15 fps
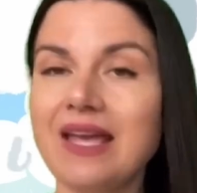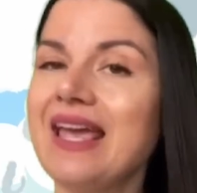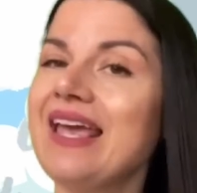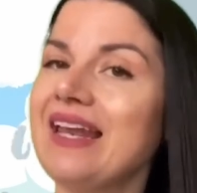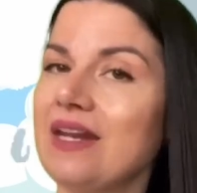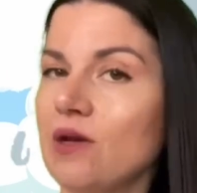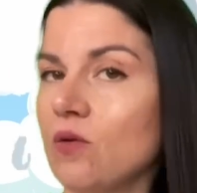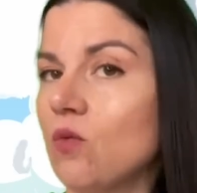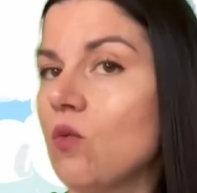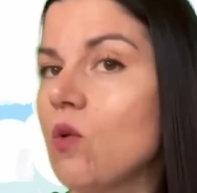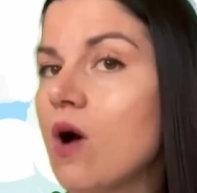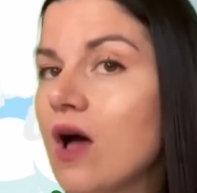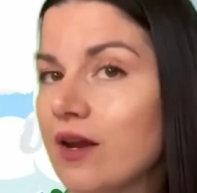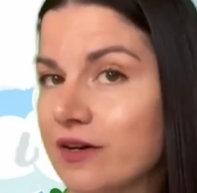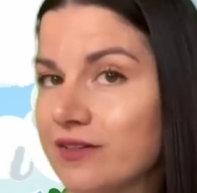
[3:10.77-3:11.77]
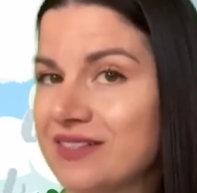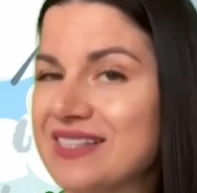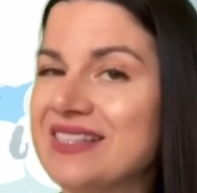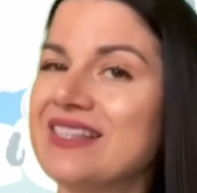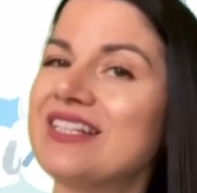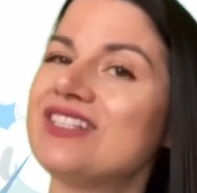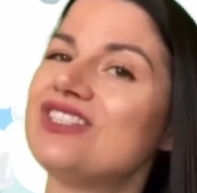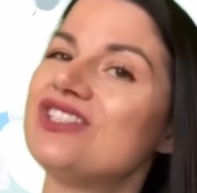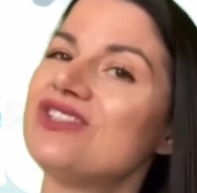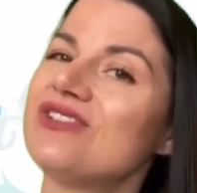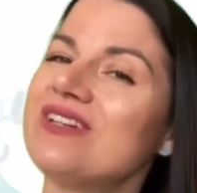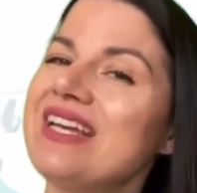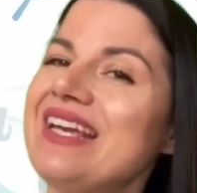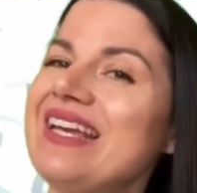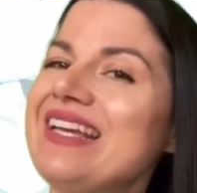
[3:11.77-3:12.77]
And it waters the
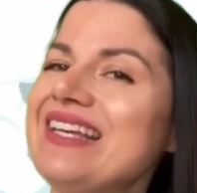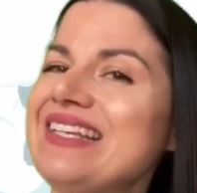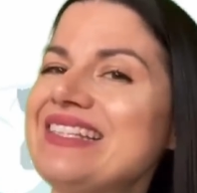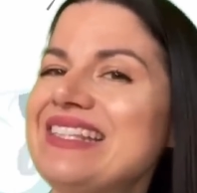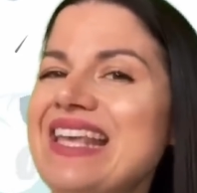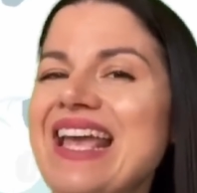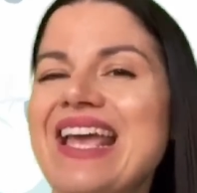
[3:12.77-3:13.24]
trees